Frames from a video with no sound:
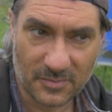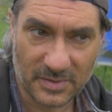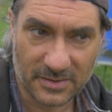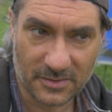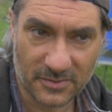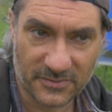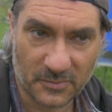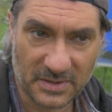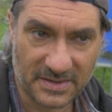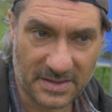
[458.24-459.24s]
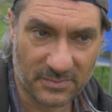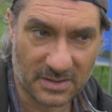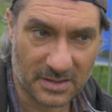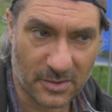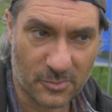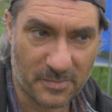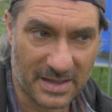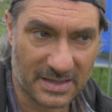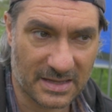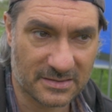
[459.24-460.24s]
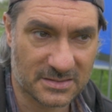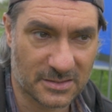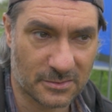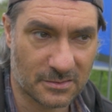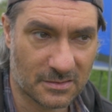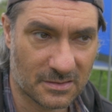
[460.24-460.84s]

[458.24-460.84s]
because we then go back into